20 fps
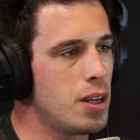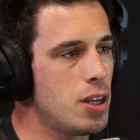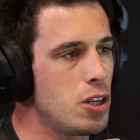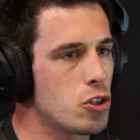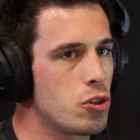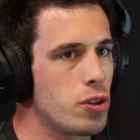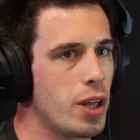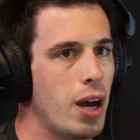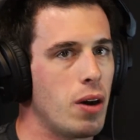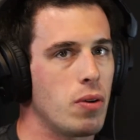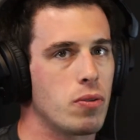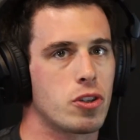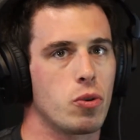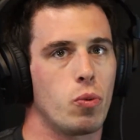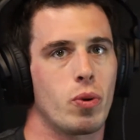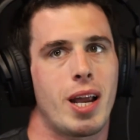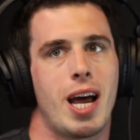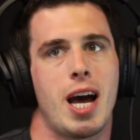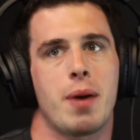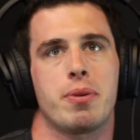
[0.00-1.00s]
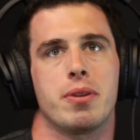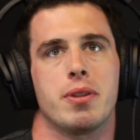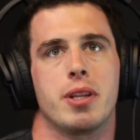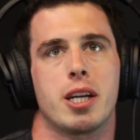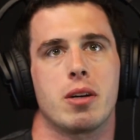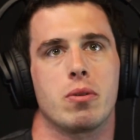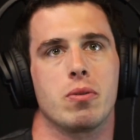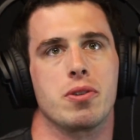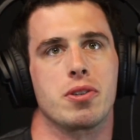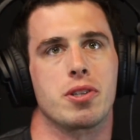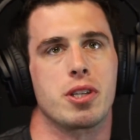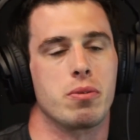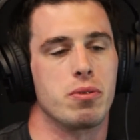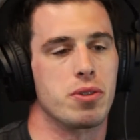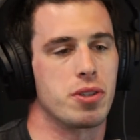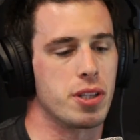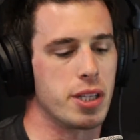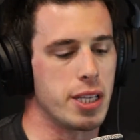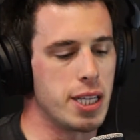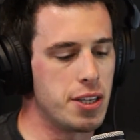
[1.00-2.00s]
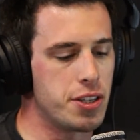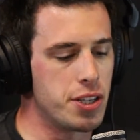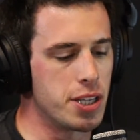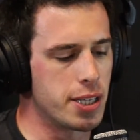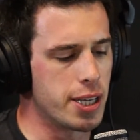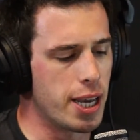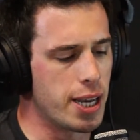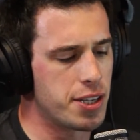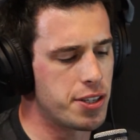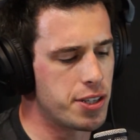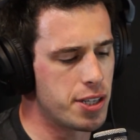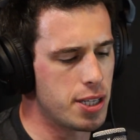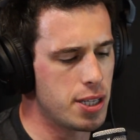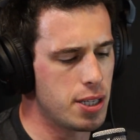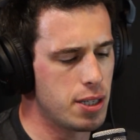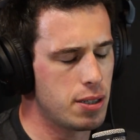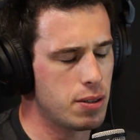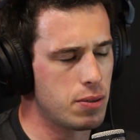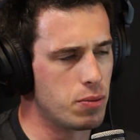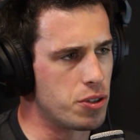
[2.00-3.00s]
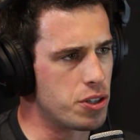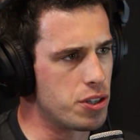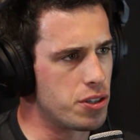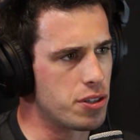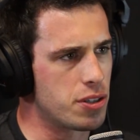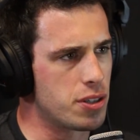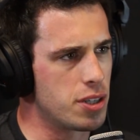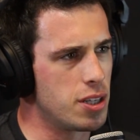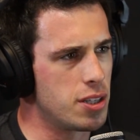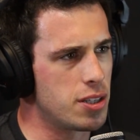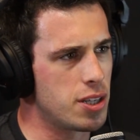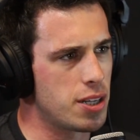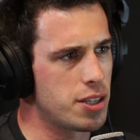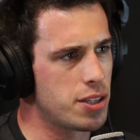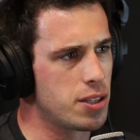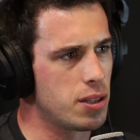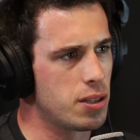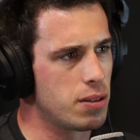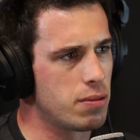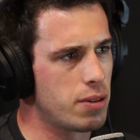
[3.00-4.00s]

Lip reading: So what happened there was the ECKC, which is that still